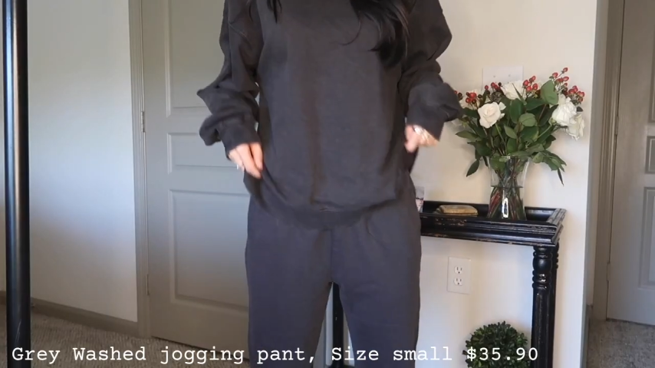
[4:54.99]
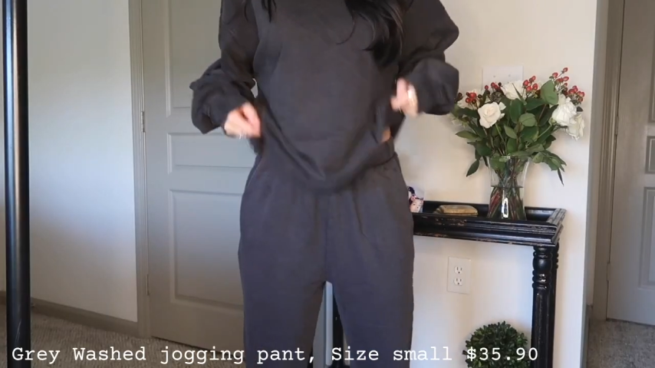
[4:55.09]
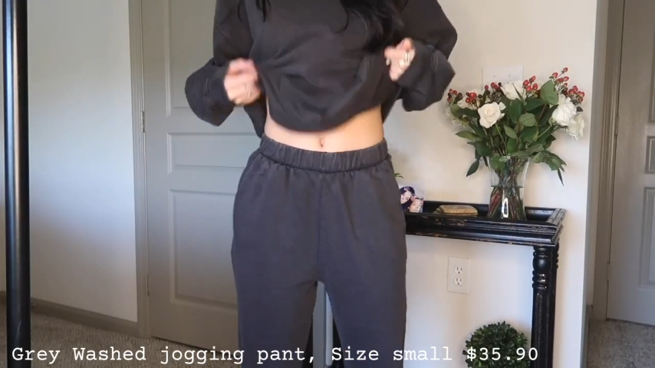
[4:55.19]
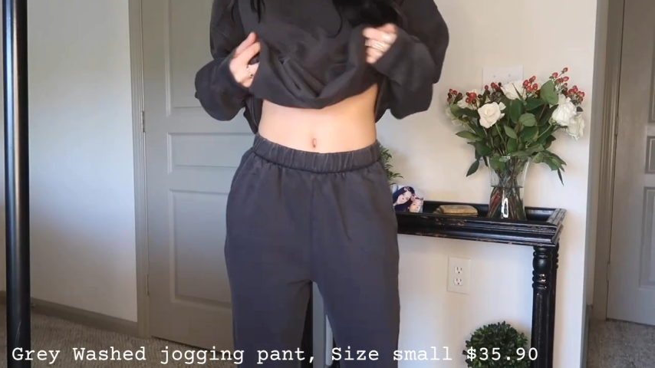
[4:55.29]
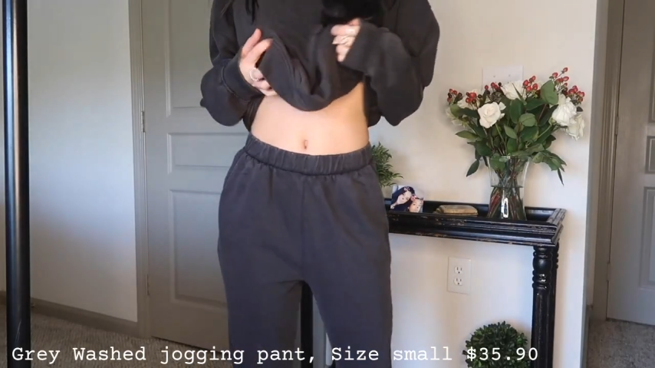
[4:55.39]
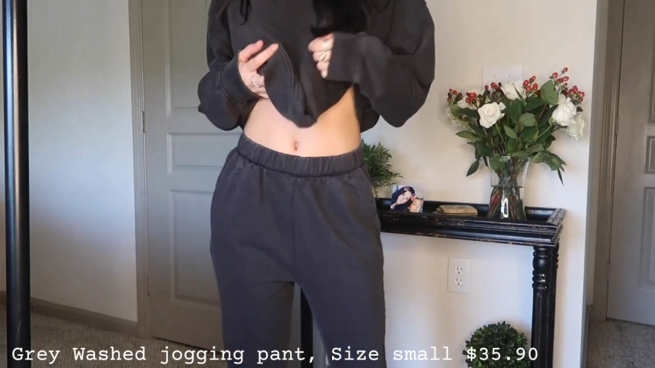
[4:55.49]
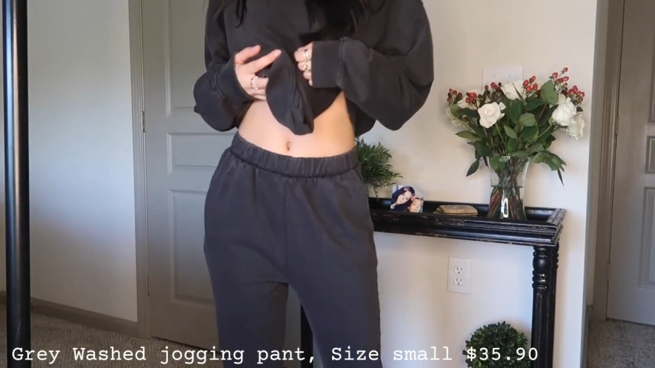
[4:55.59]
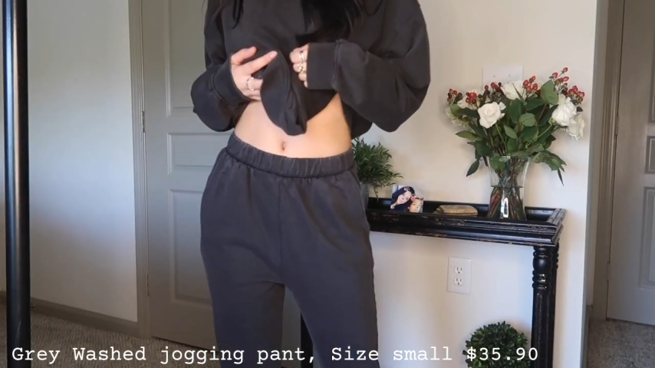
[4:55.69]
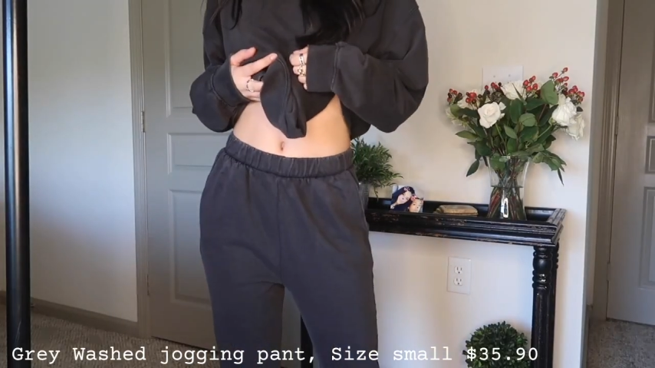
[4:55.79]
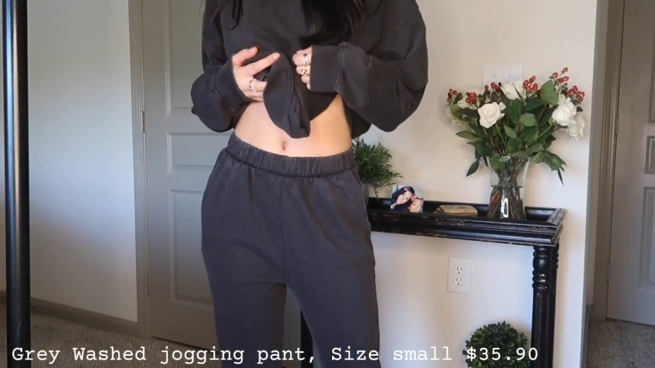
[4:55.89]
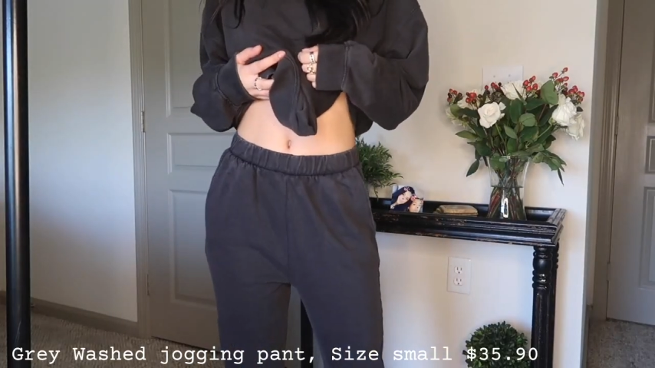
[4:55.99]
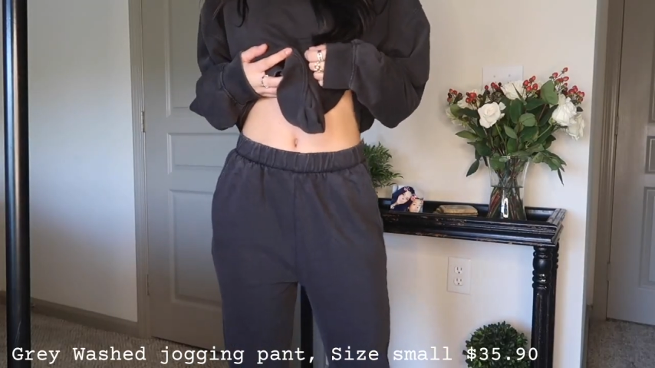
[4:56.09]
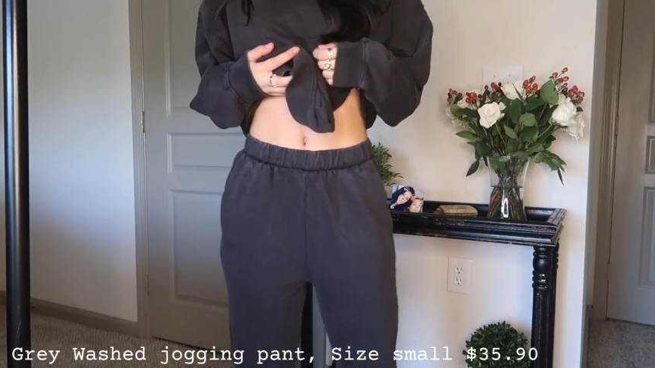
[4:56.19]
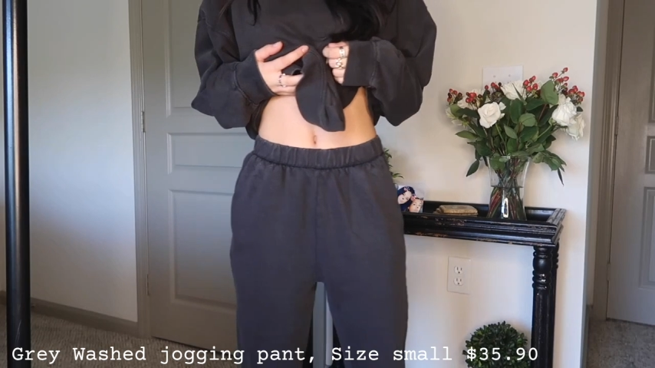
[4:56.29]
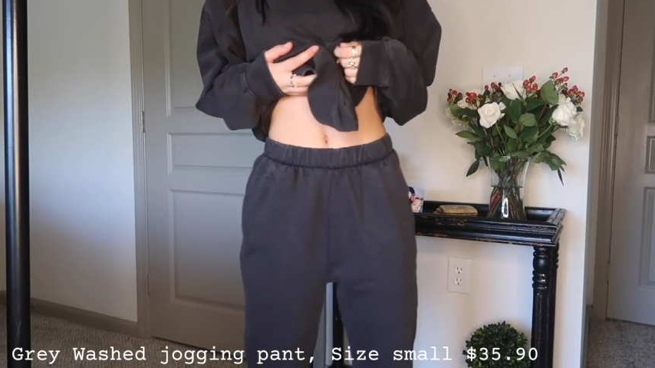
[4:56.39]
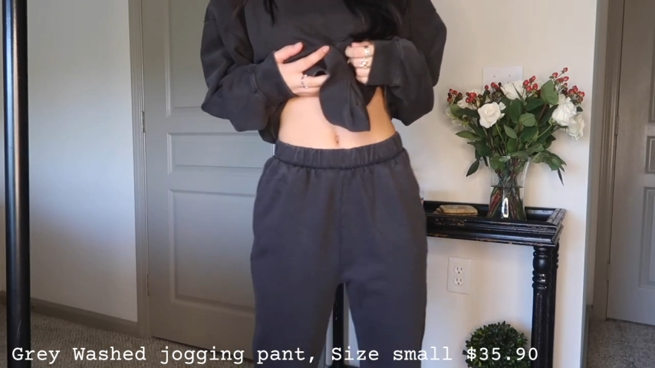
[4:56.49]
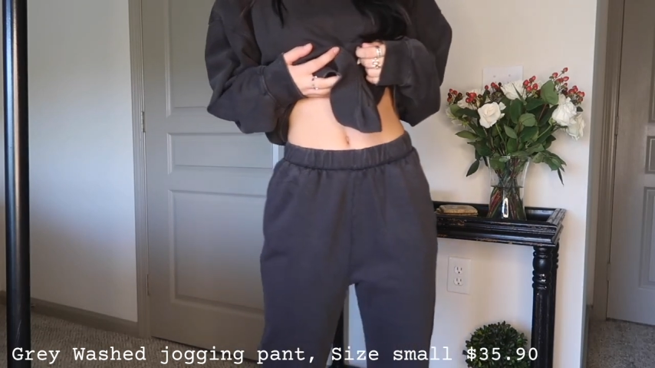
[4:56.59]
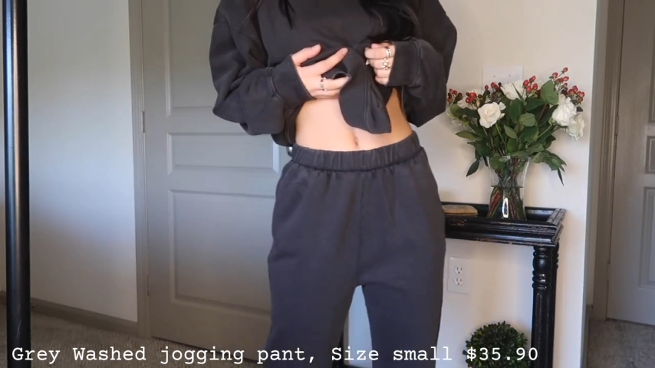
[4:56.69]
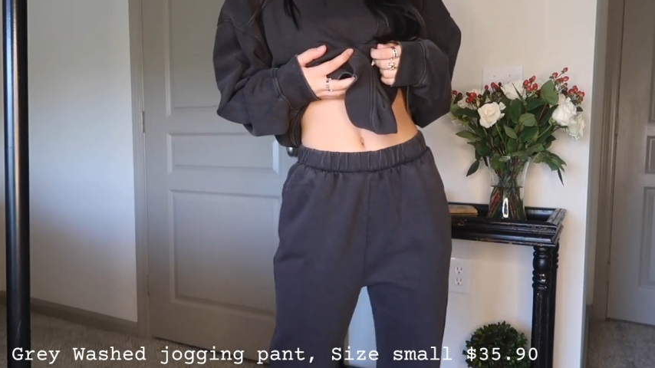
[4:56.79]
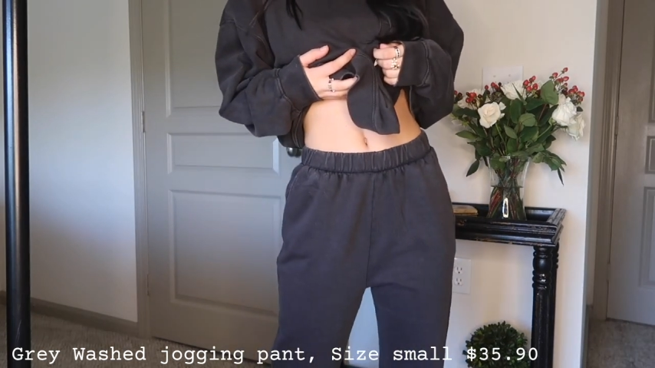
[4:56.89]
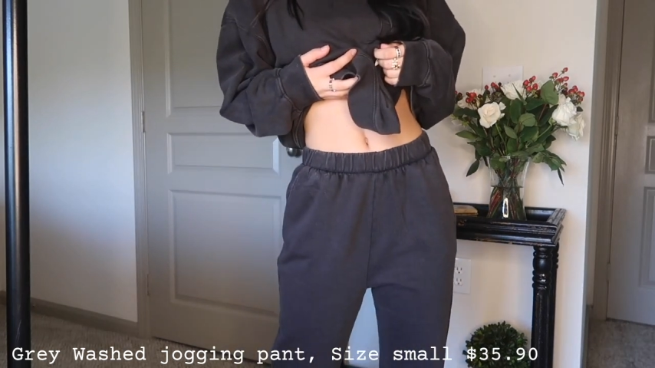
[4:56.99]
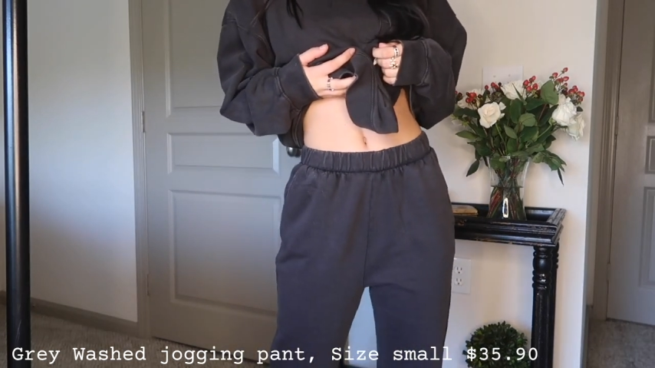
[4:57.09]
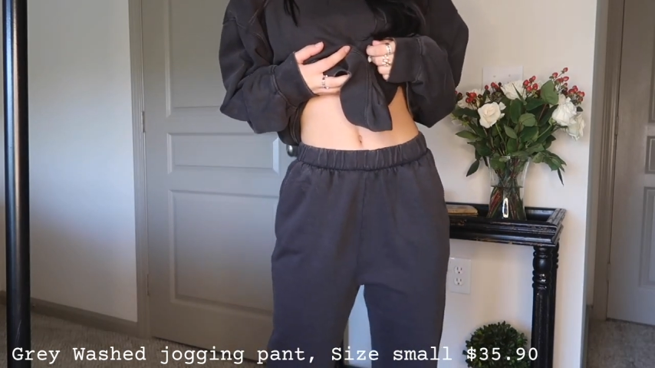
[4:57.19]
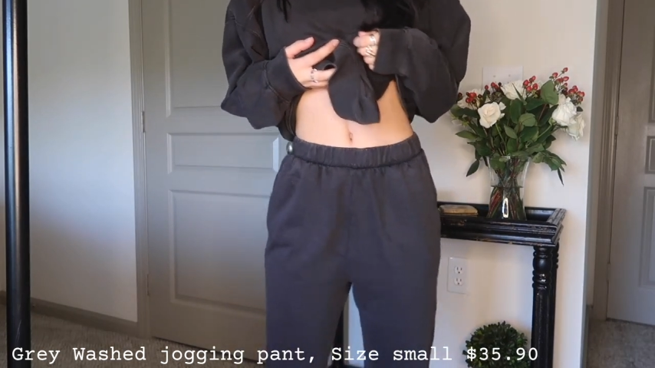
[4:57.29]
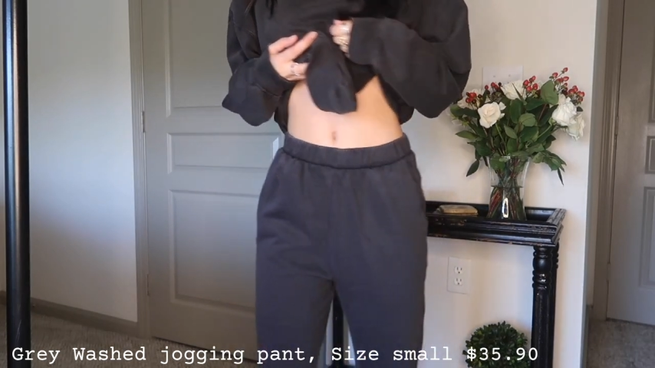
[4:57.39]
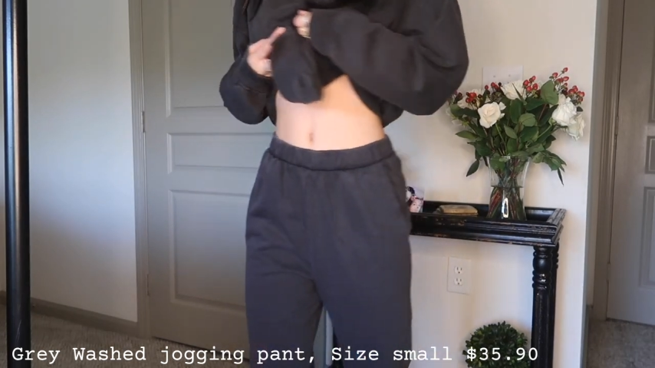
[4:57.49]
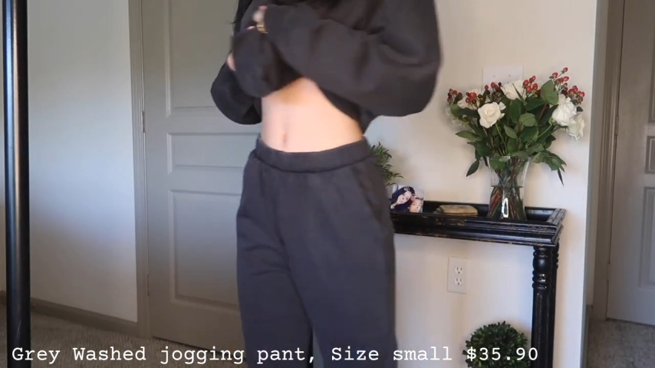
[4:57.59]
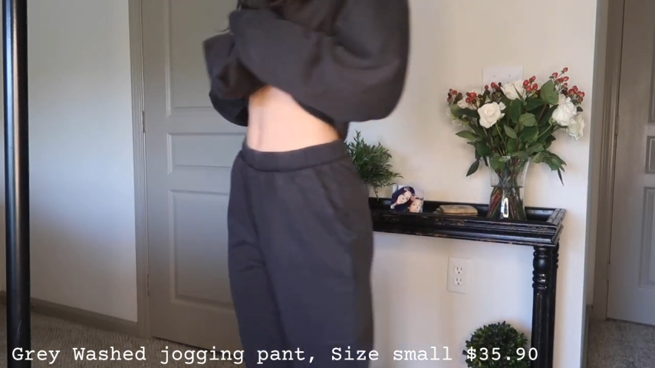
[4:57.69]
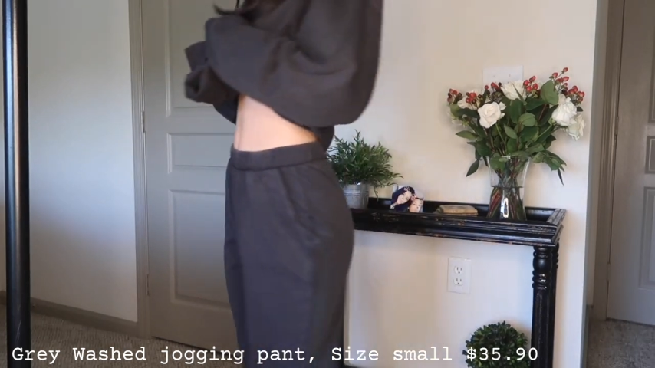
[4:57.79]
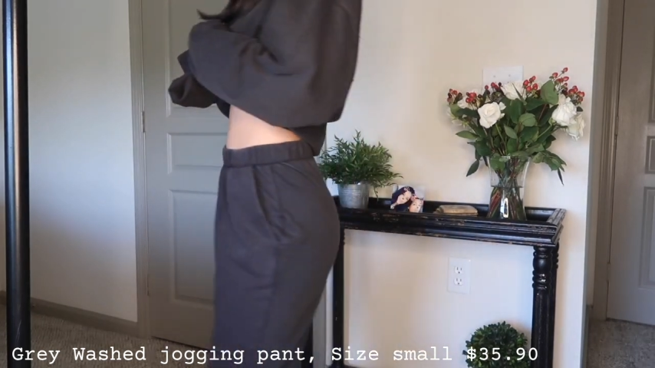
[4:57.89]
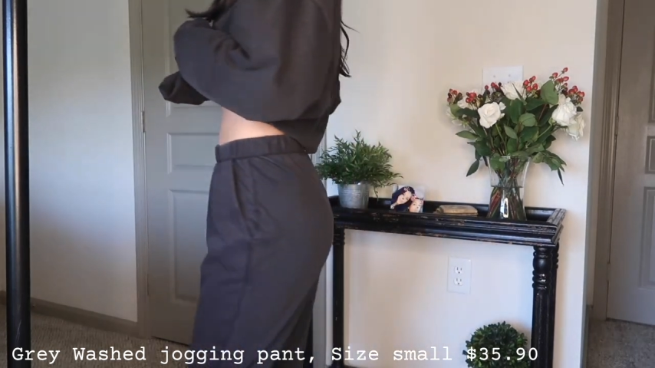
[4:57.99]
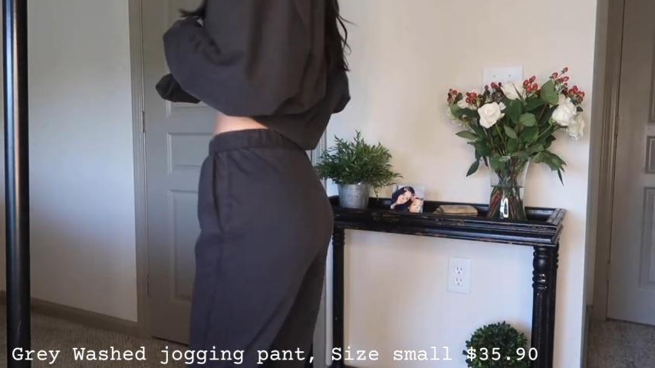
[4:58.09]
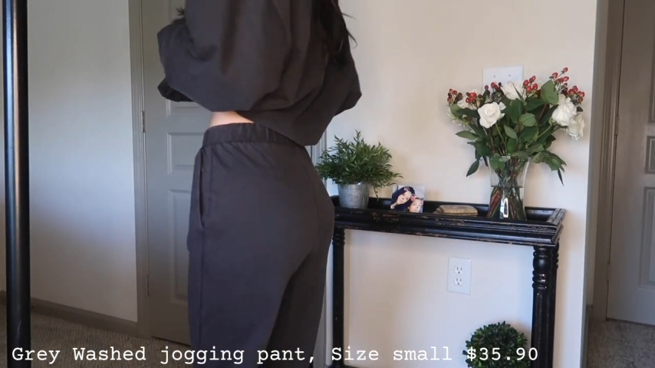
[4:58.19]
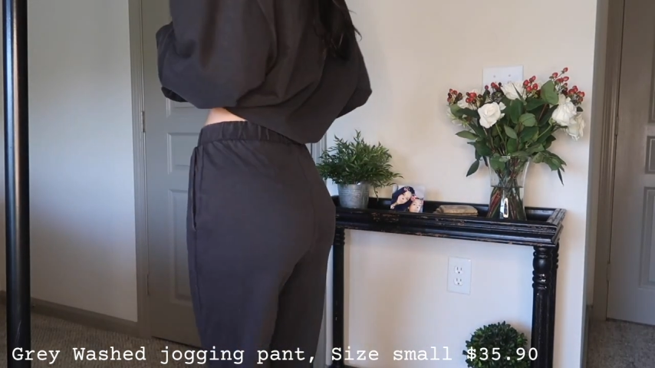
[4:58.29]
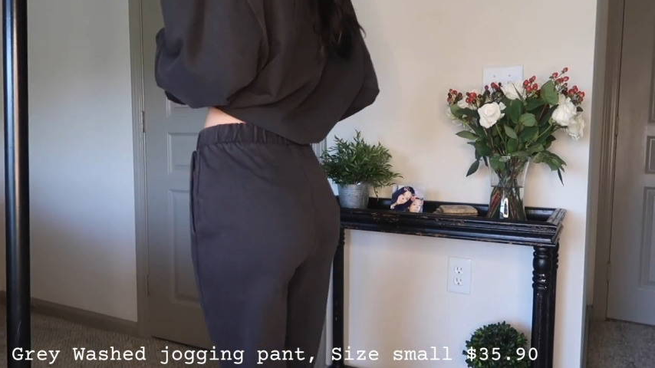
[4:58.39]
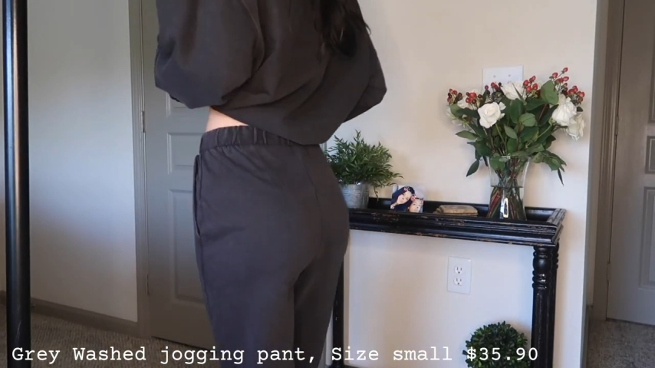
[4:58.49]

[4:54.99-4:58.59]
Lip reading: [unreadable: no face in view]